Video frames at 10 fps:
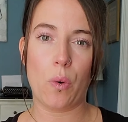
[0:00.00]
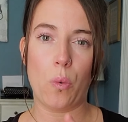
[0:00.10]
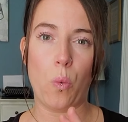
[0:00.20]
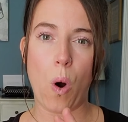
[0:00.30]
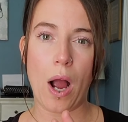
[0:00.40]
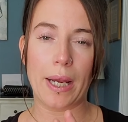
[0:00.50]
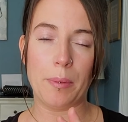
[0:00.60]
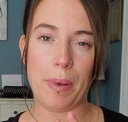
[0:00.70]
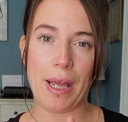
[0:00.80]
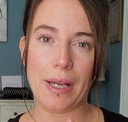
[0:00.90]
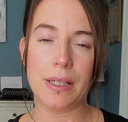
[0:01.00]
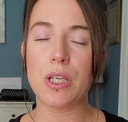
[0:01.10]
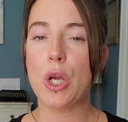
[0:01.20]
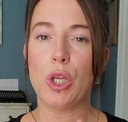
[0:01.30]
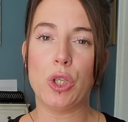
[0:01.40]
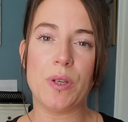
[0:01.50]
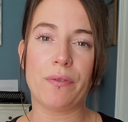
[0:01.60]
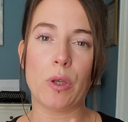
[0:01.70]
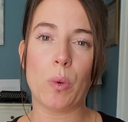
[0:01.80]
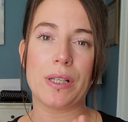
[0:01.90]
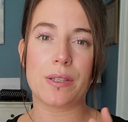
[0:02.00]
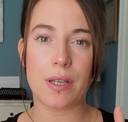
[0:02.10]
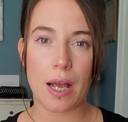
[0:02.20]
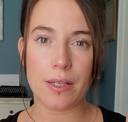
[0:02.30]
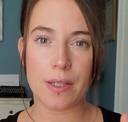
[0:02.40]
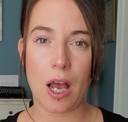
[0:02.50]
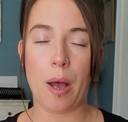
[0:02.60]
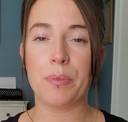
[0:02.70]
wide band, you definitely wanna size up.